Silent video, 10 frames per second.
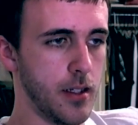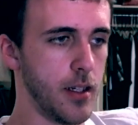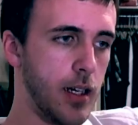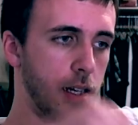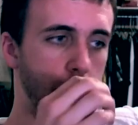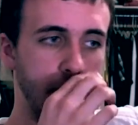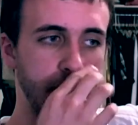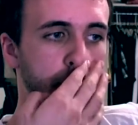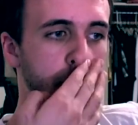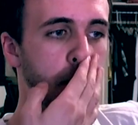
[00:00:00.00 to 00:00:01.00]

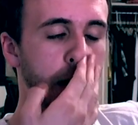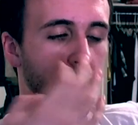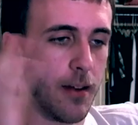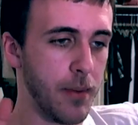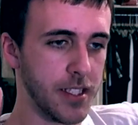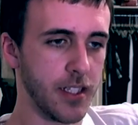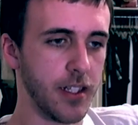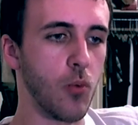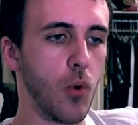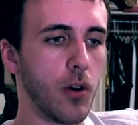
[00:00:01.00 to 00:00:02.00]
I like
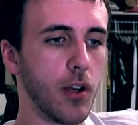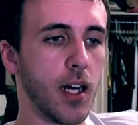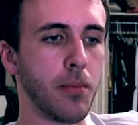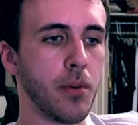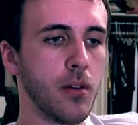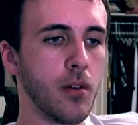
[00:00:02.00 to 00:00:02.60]
basically woke up,